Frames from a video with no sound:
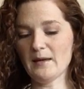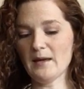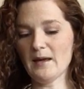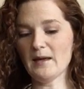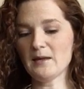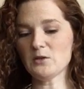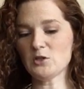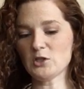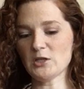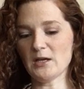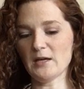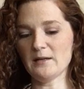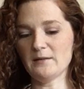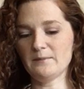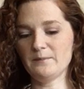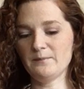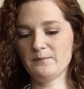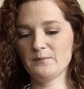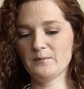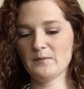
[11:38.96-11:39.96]
And
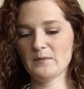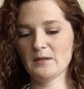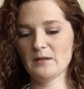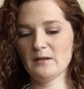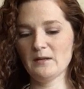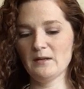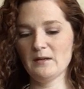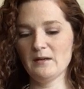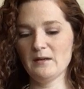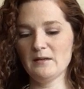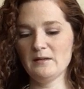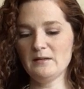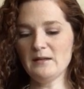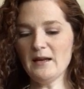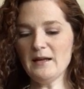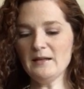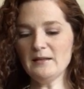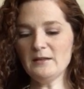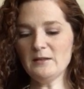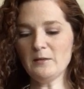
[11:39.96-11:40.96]
Shen.
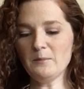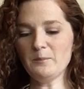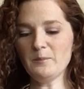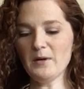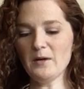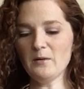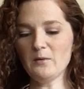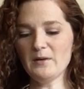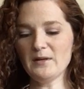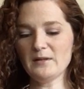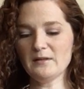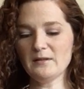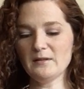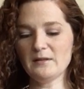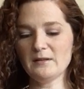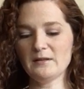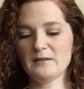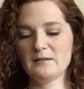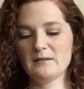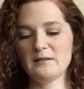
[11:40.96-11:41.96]
That little butt
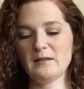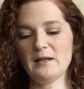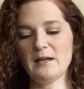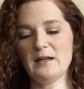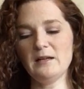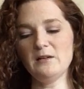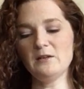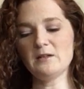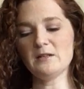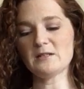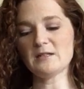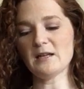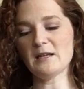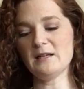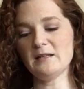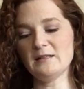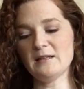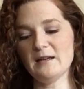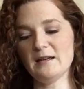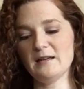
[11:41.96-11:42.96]
wiggler. Ender
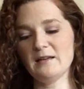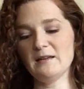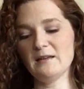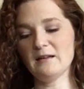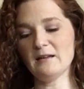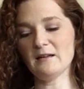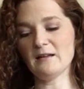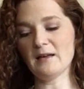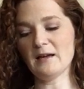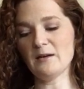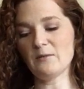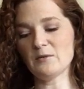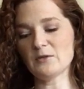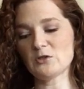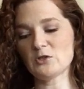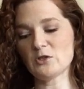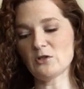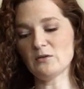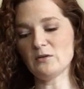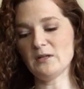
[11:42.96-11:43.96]
decided that Eli was
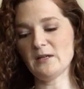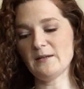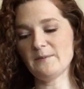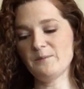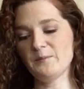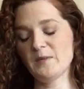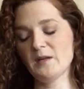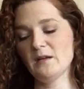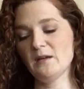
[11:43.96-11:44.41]
joking.